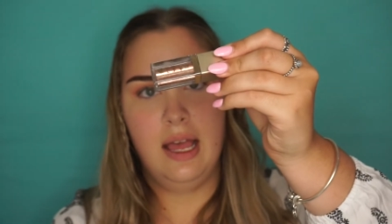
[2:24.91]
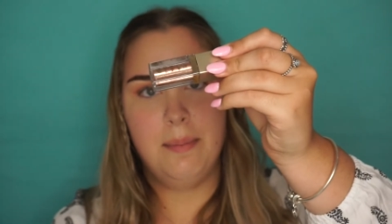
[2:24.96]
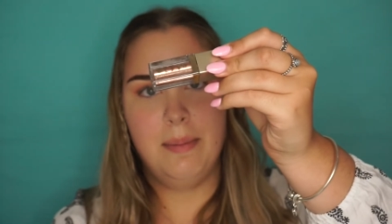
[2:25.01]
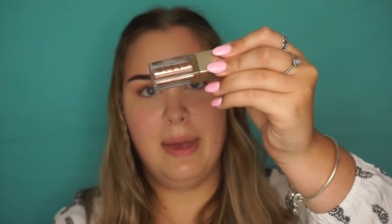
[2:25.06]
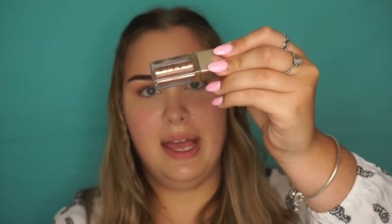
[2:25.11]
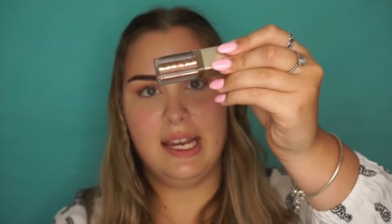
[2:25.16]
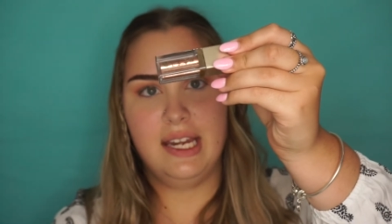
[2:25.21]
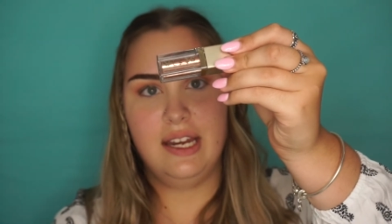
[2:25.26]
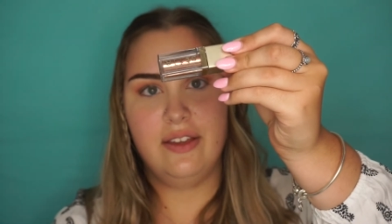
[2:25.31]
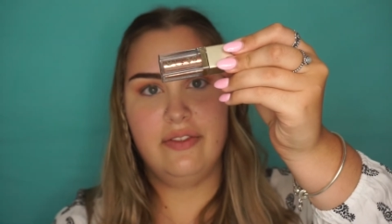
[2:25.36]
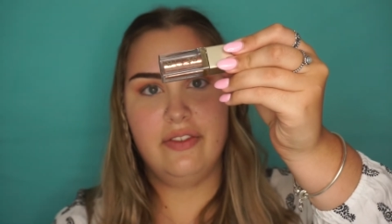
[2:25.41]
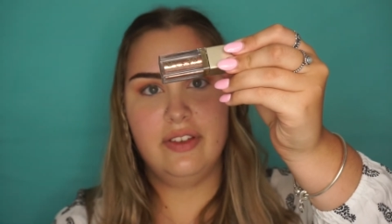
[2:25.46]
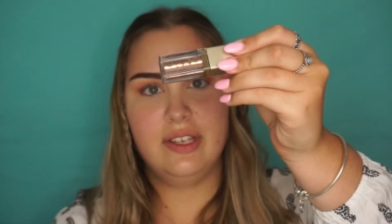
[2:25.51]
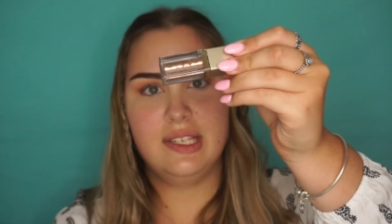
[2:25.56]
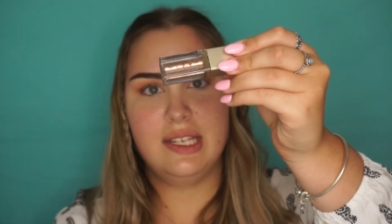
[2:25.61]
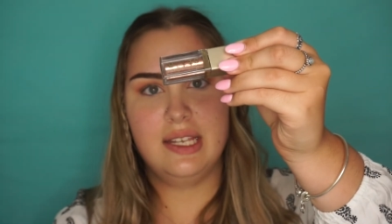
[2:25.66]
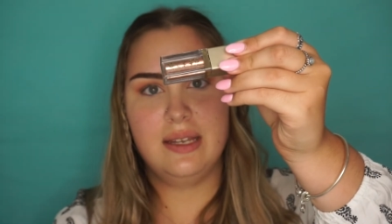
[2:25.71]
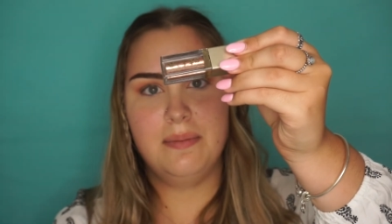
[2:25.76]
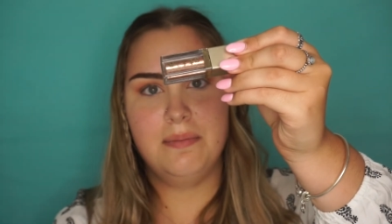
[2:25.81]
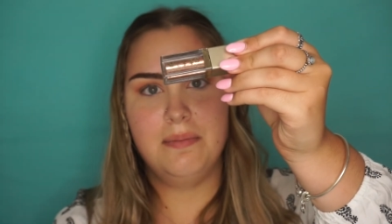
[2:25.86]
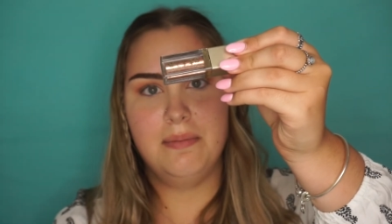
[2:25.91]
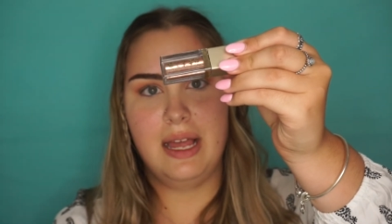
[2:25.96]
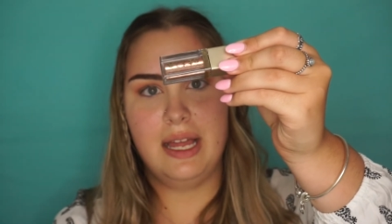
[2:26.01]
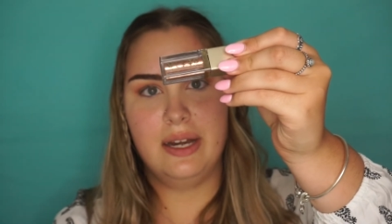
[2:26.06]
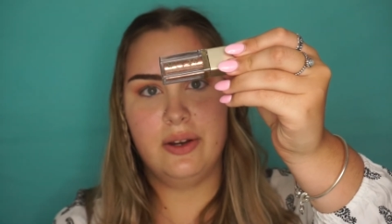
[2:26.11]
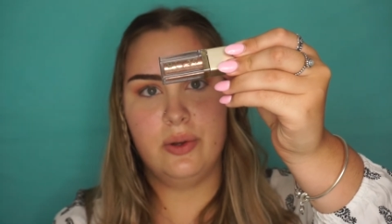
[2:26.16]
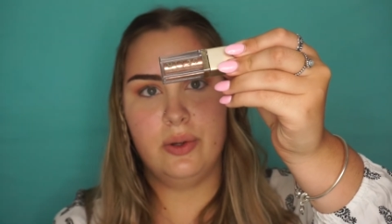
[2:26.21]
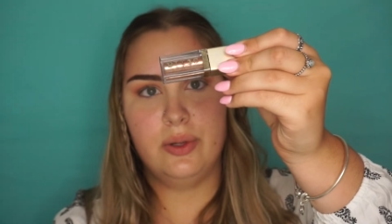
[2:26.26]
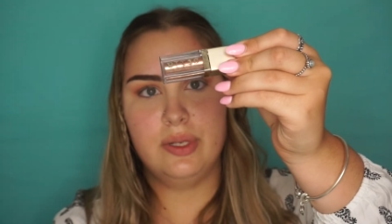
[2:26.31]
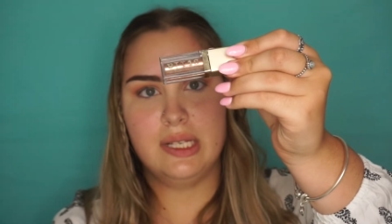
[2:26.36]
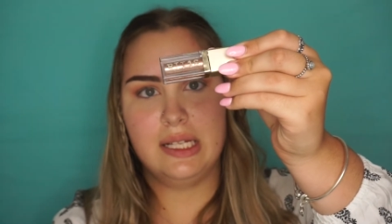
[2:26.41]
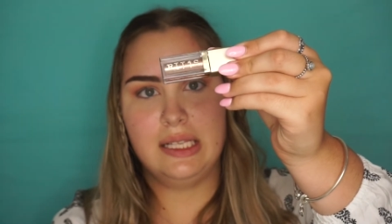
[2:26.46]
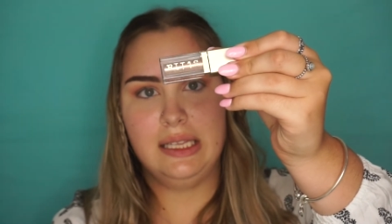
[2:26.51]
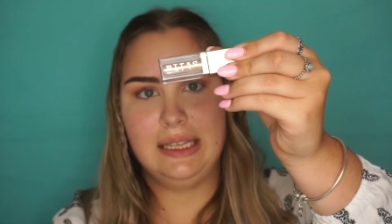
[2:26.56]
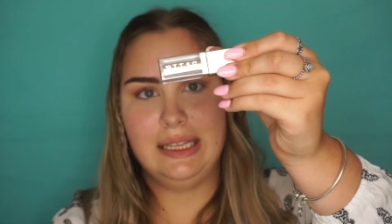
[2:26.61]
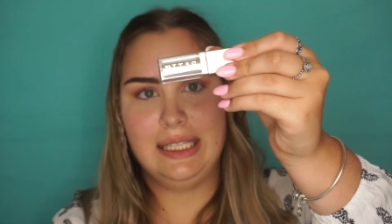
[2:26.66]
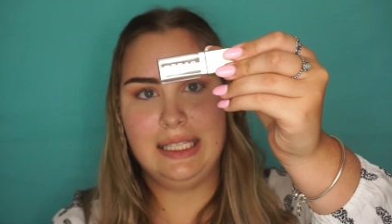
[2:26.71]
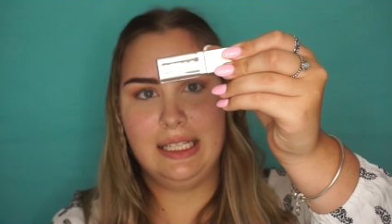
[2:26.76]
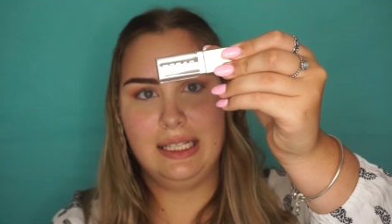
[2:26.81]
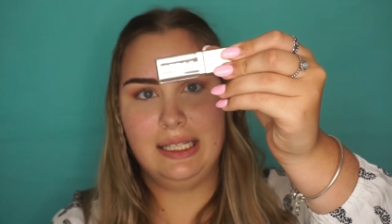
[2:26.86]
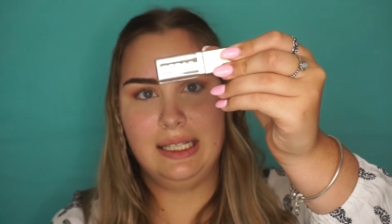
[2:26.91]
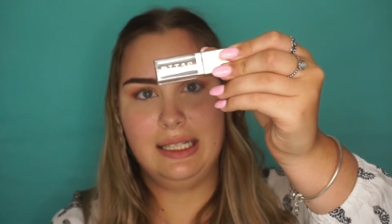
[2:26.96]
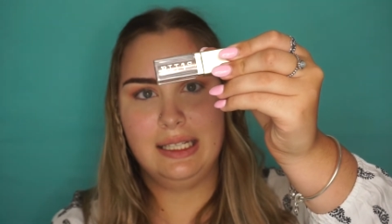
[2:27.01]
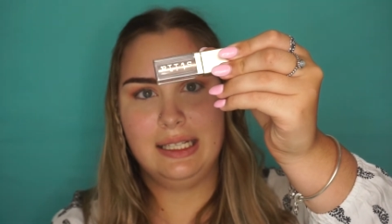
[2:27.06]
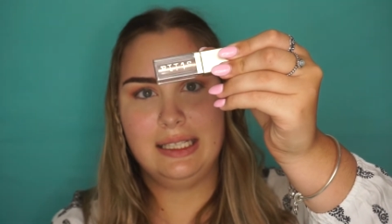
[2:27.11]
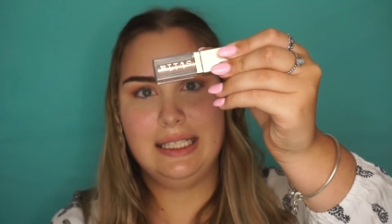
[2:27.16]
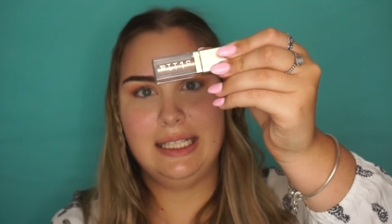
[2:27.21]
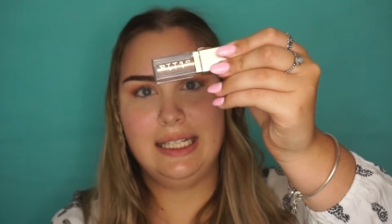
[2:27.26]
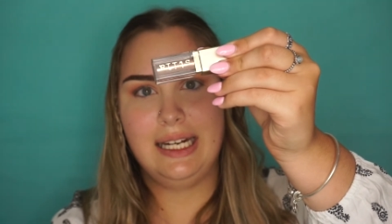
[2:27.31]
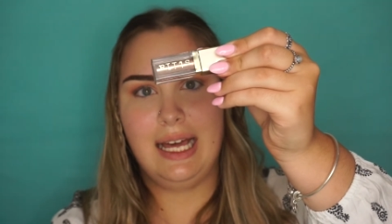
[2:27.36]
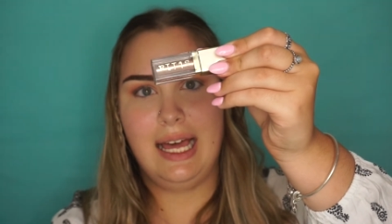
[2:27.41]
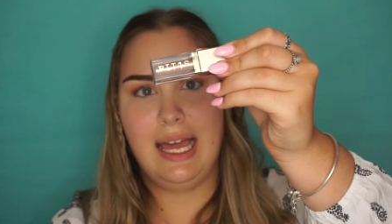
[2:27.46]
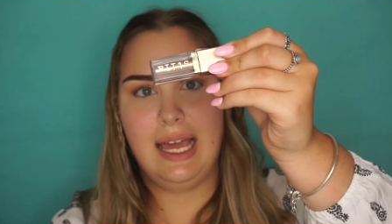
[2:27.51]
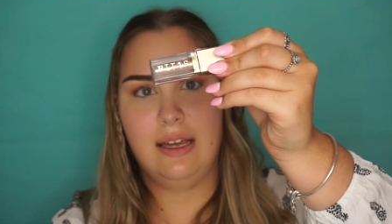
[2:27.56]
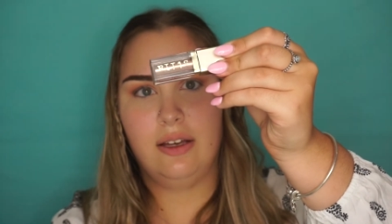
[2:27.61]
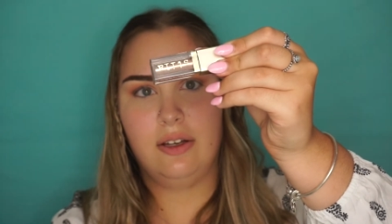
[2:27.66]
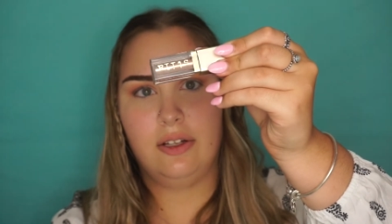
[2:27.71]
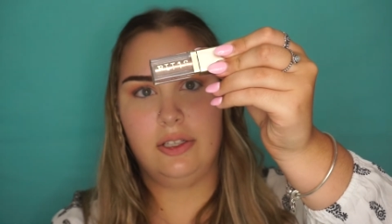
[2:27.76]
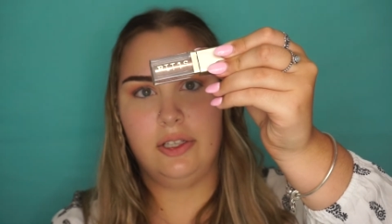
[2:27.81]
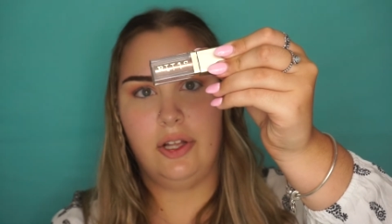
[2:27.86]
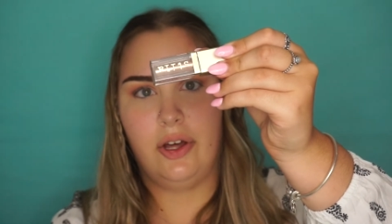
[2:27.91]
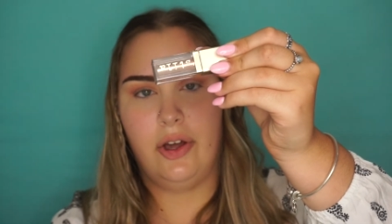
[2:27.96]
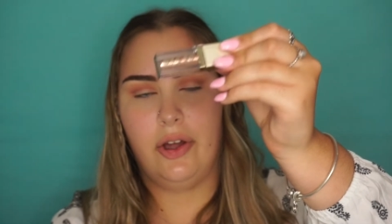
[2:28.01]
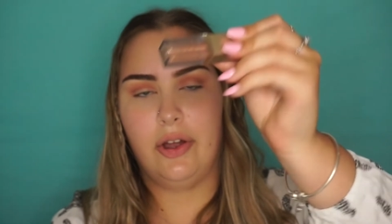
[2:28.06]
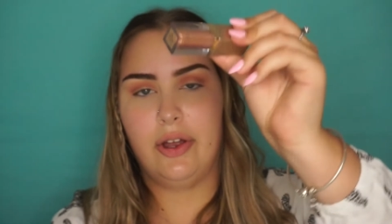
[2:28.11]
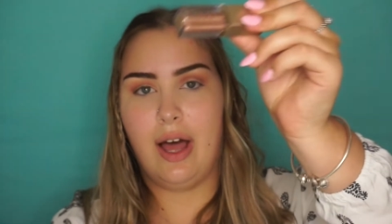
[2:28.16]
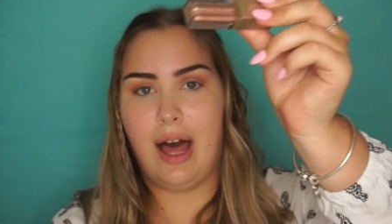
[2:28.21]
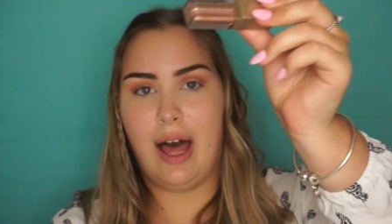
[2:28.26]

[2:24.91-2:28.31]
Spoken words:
Magnificent Metals Glitter and Glow